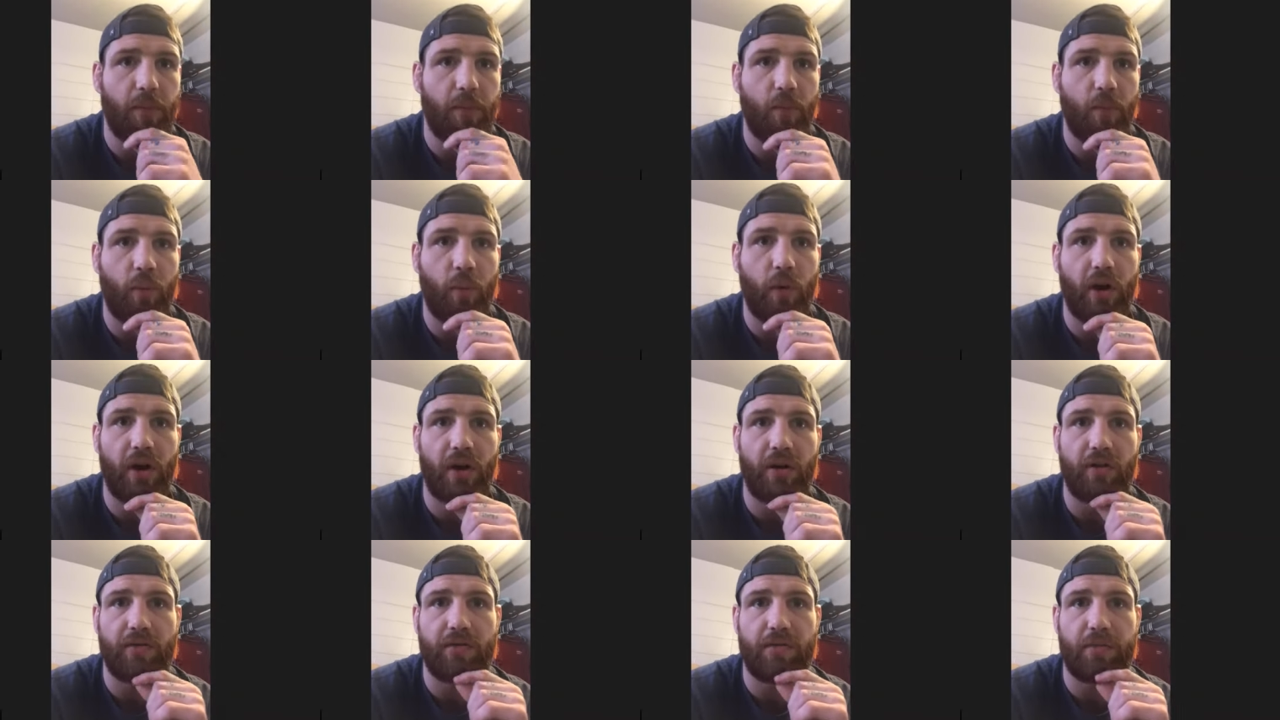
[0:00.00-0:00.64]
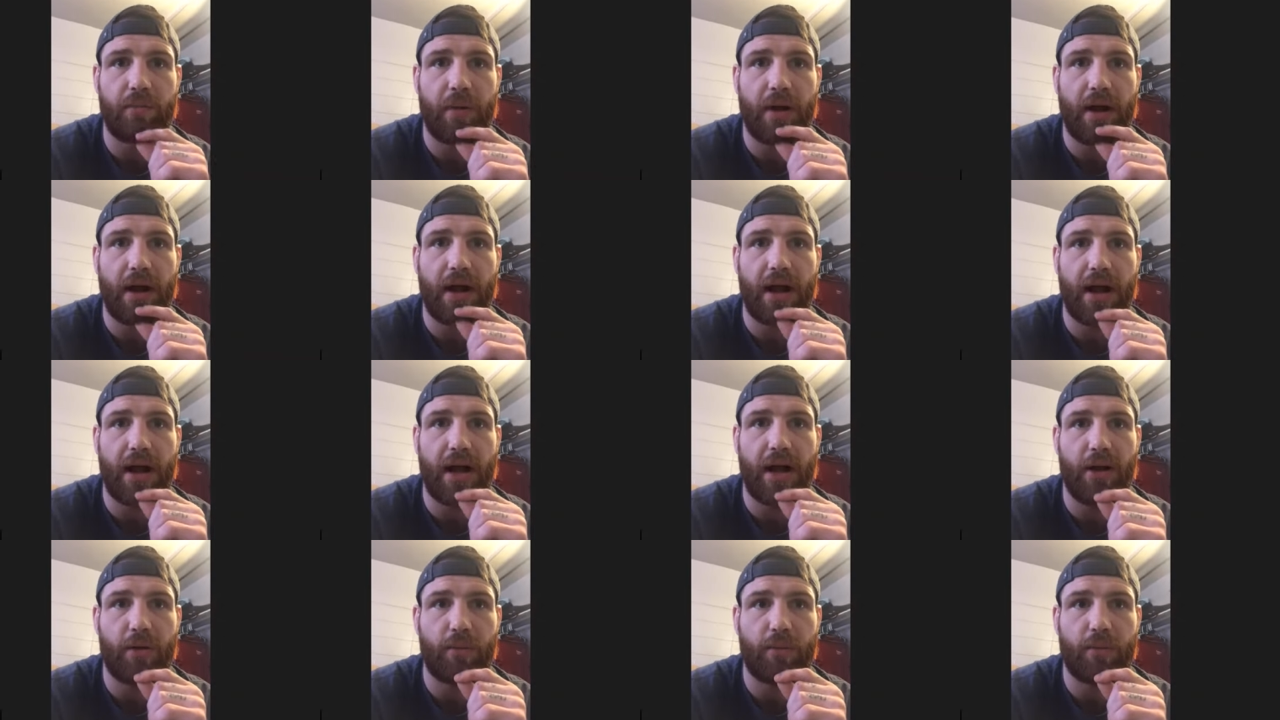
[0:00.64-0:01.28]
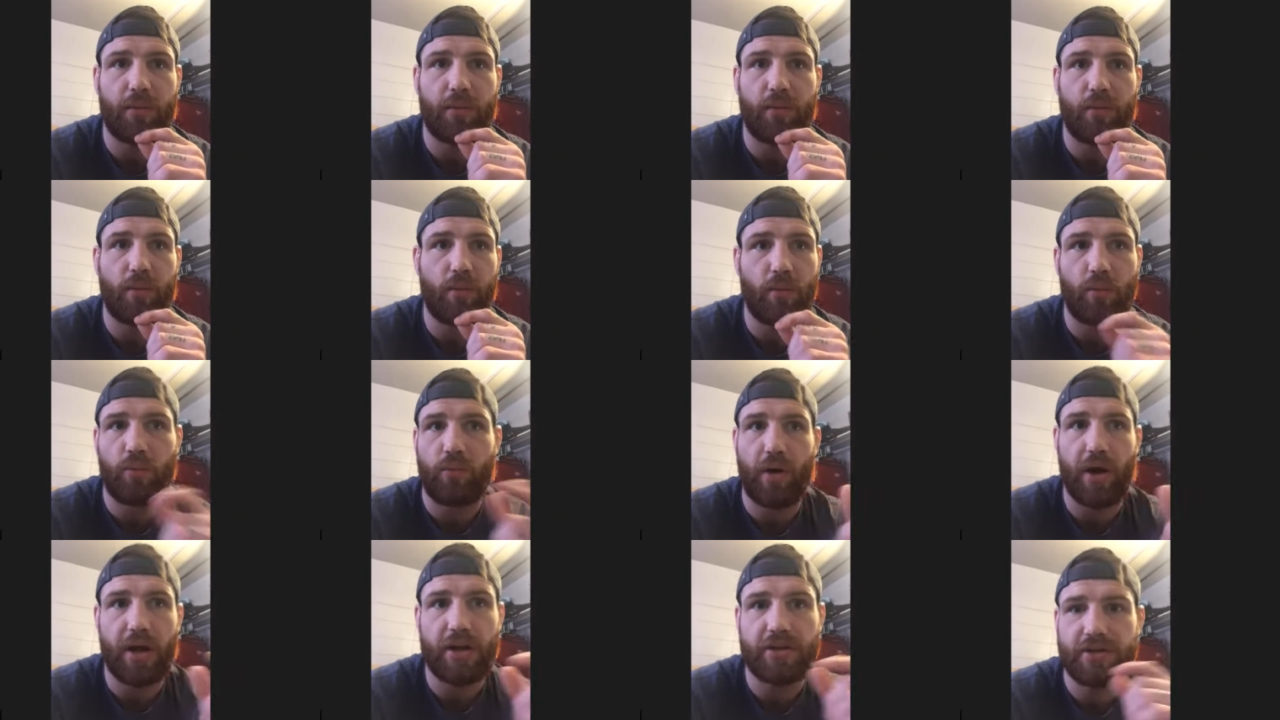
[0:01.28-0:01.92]
one of my
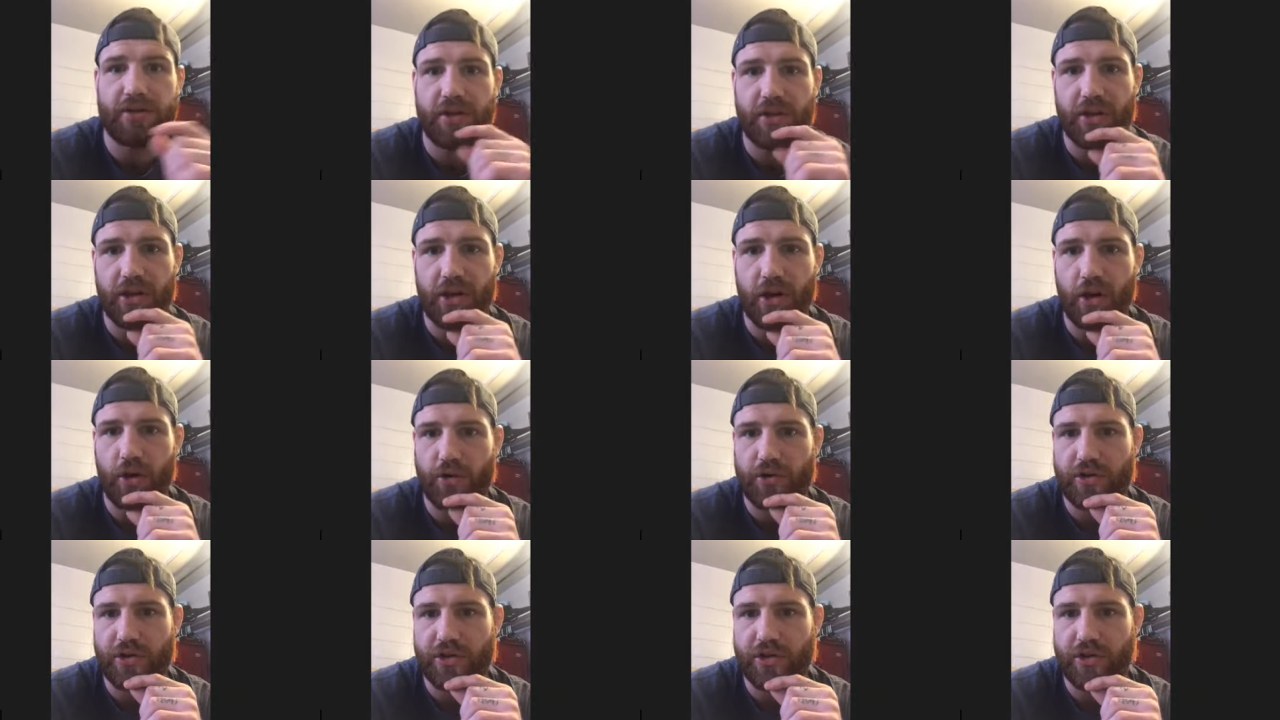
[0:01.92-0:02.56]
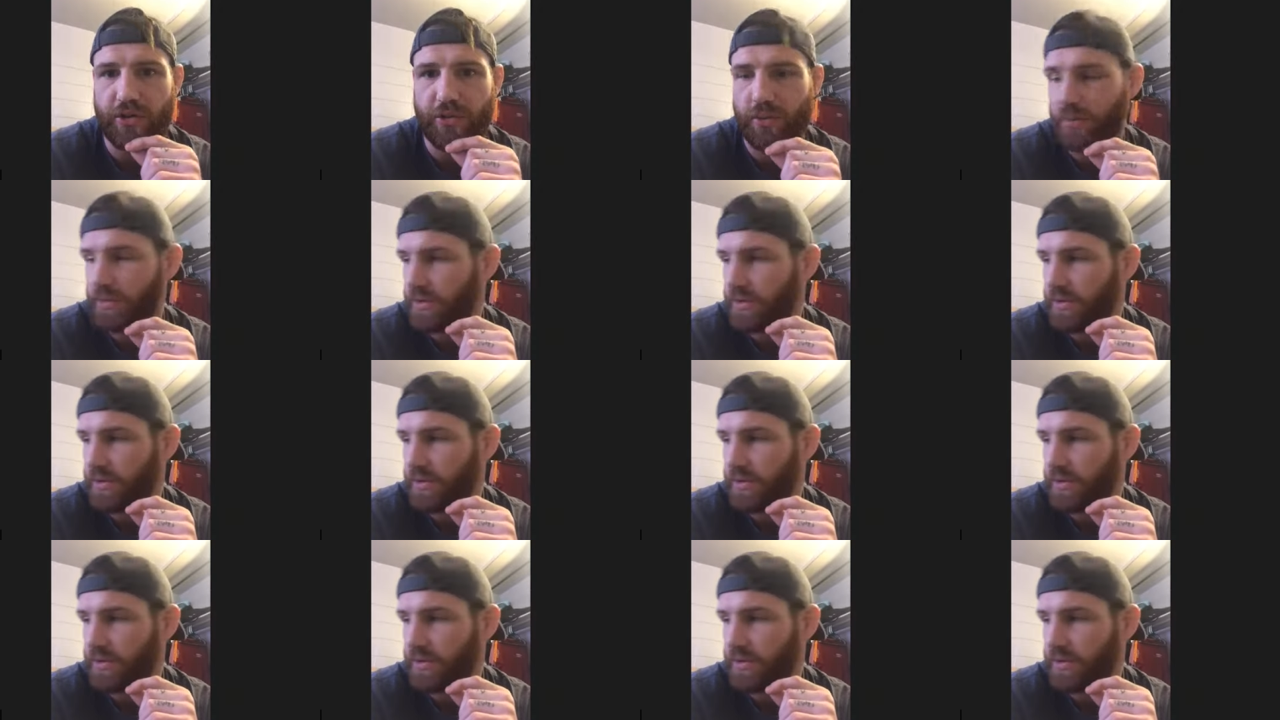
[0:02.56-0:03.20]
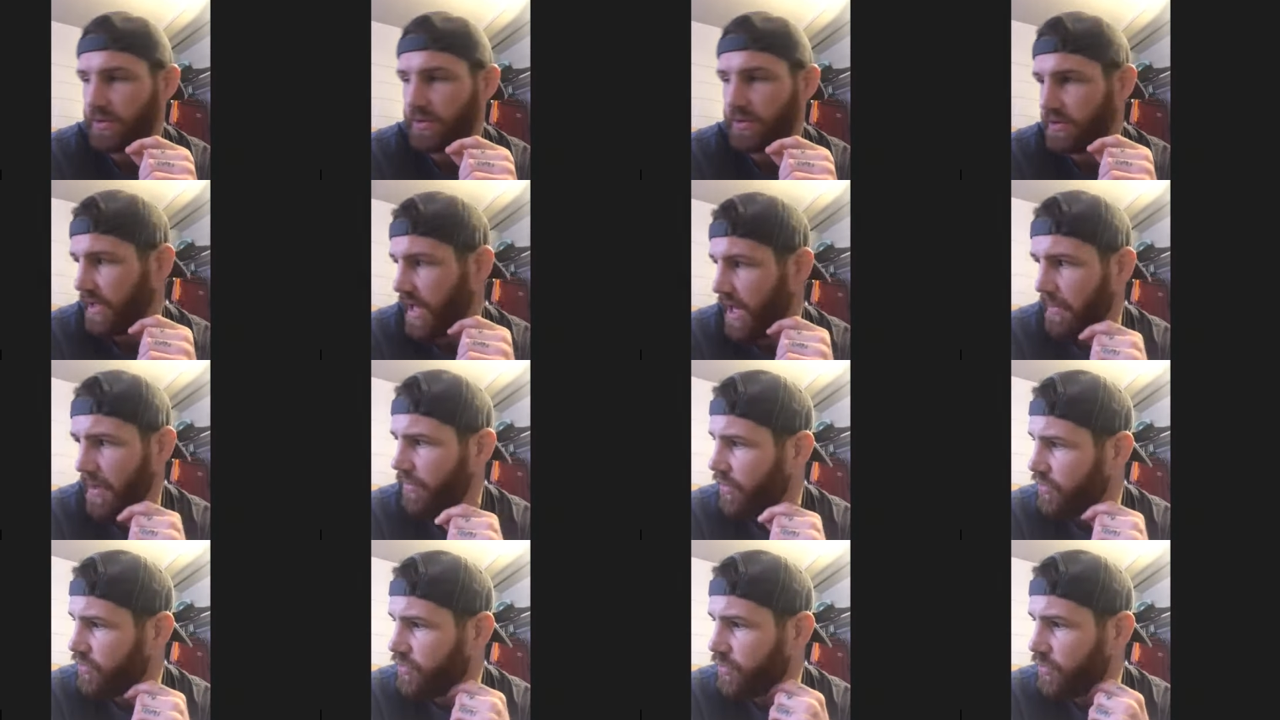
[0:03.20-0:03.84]
wrestling coaches was
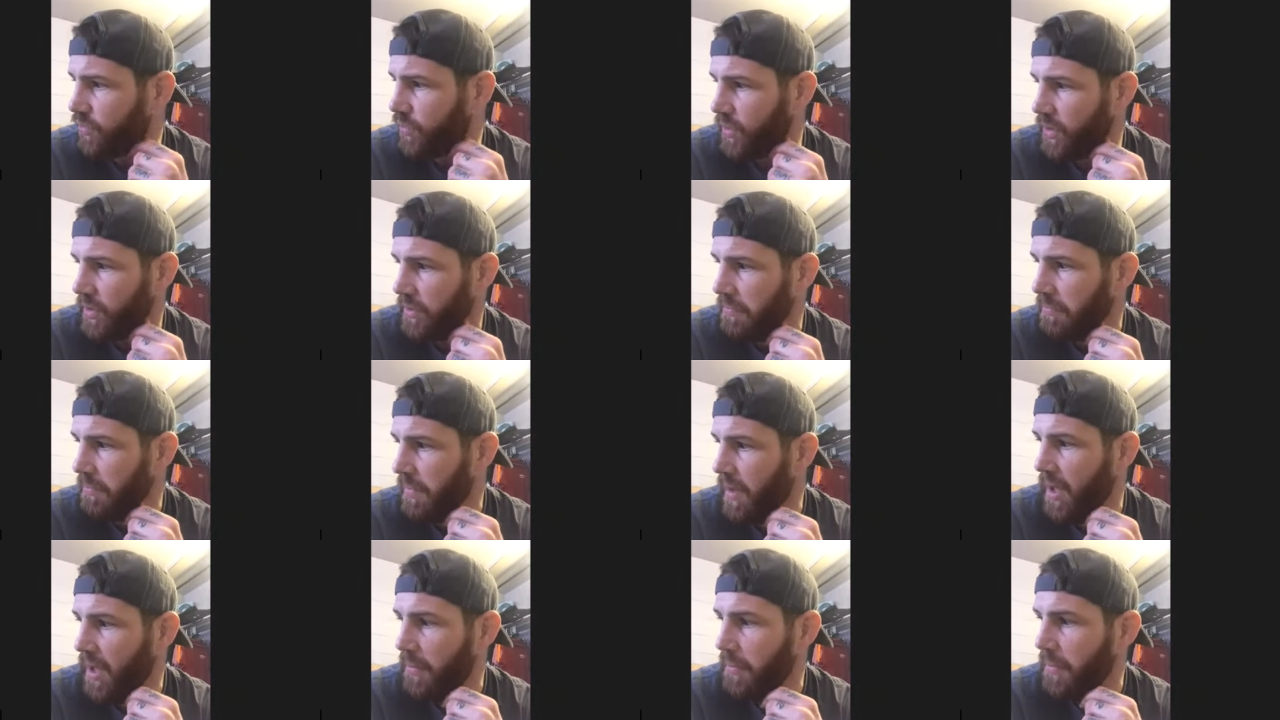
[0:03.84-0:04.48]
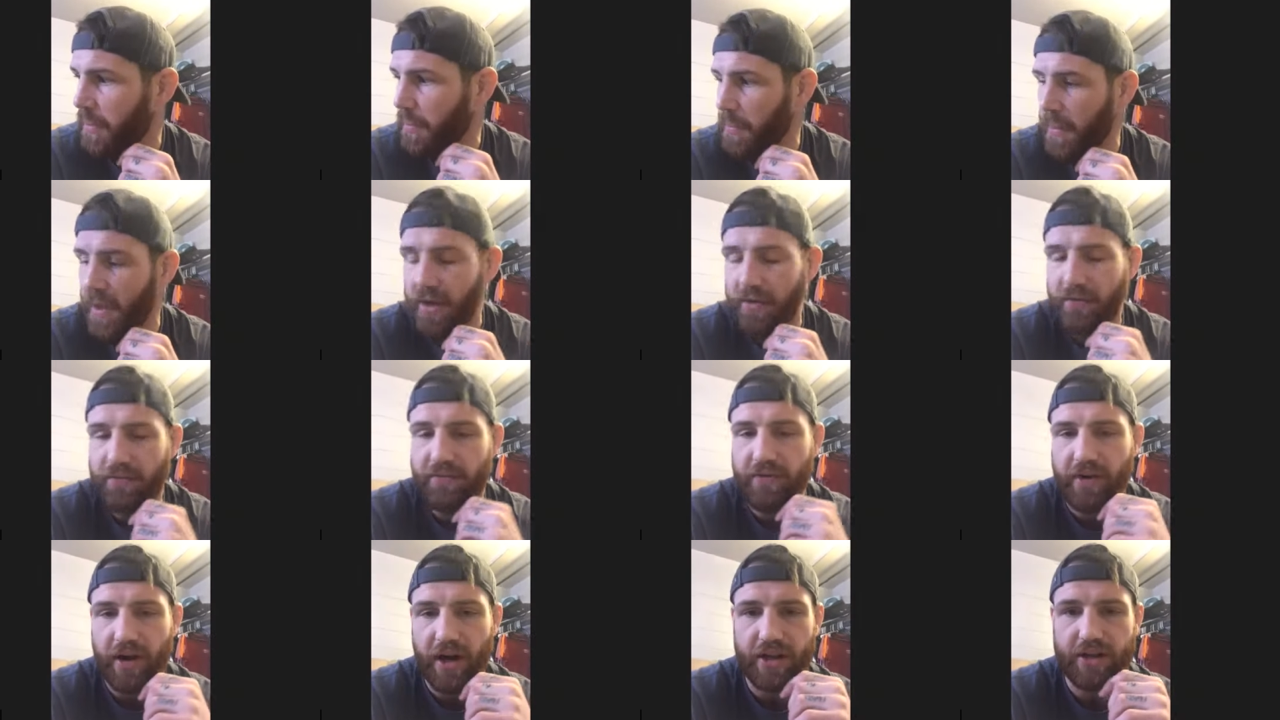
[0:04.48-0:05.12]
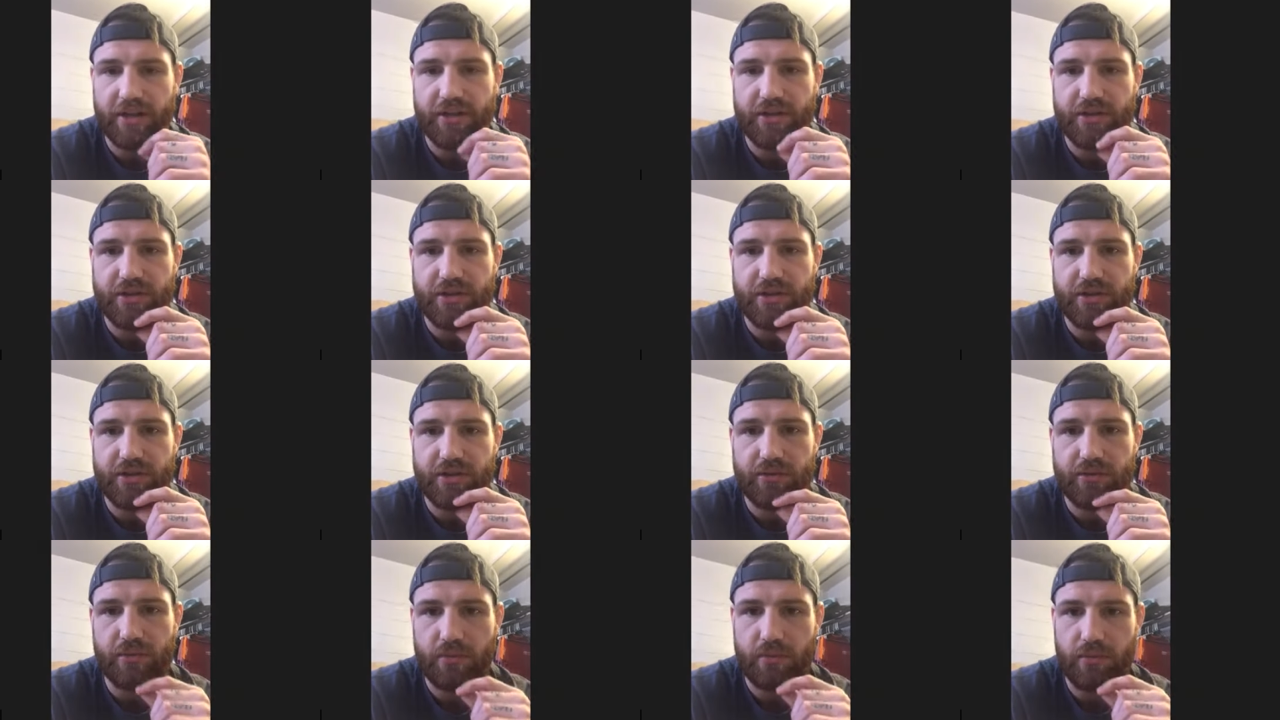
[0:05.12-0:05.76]
like, man, they're doing MMA
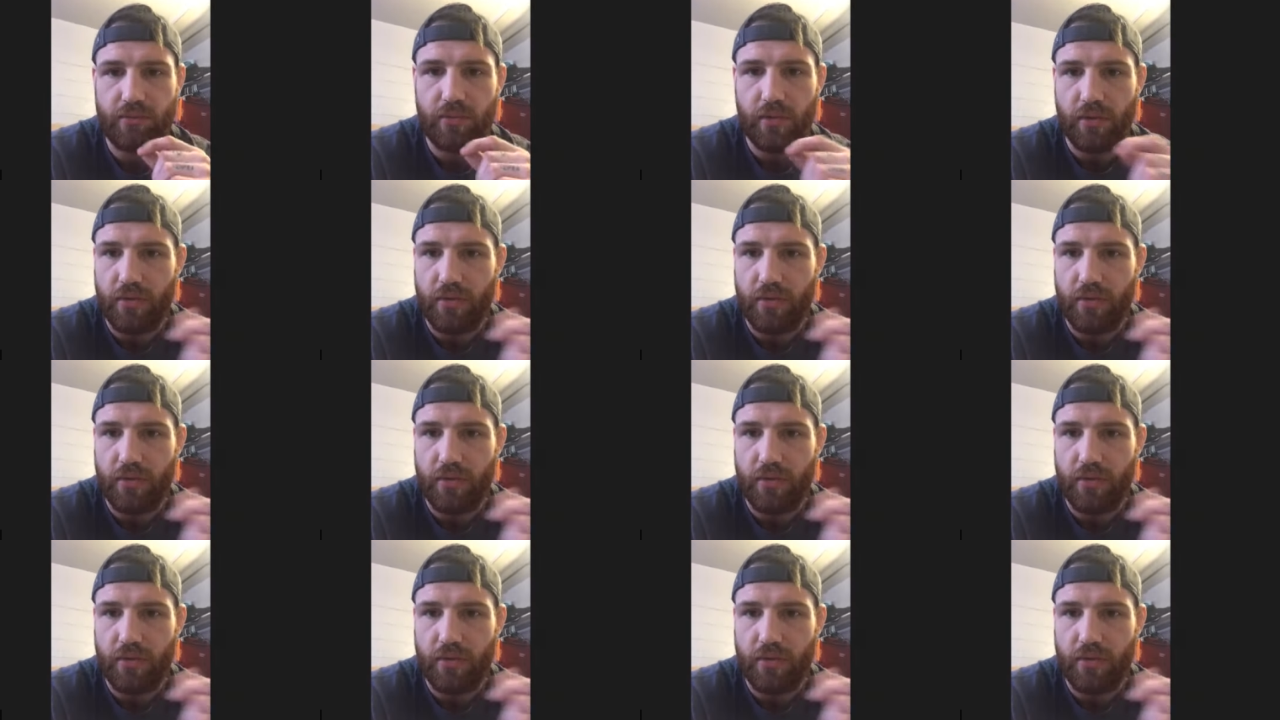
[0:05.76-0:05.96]
fights,